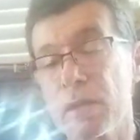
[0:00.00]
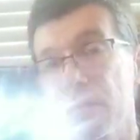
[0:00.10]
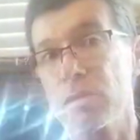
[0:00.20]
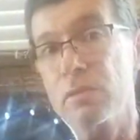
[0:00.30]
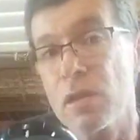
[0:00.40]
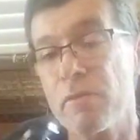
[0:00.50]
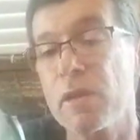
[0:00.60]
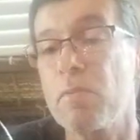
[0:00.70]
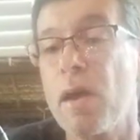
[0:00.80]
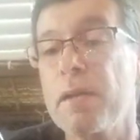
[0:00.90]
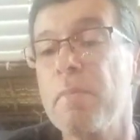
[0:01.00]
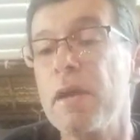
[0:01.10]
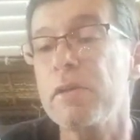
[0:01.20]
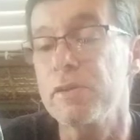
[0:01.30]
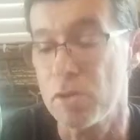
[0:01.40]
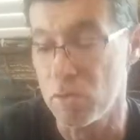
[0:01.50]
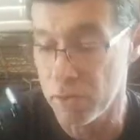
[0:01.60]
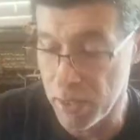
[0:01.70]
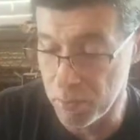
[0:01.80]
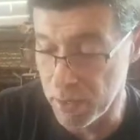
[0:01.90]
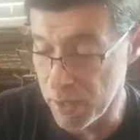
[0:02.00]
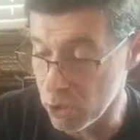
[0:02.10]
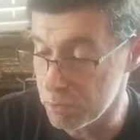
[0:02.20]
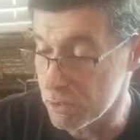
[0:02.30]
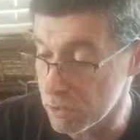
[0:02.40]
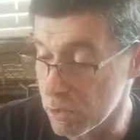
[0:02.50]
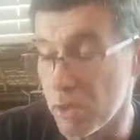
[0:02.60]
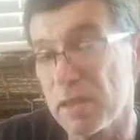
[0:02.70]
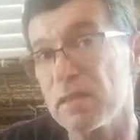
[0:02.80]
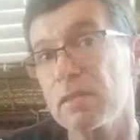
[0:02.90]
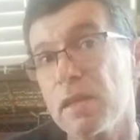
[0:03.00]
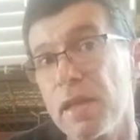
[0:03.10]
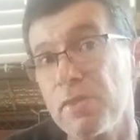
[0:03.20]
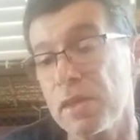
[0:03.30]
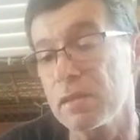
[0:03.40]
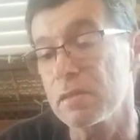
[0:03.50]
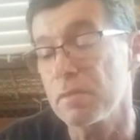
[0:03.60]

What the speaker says: It's not very bright. Batteries are going down, but it helps to look at things.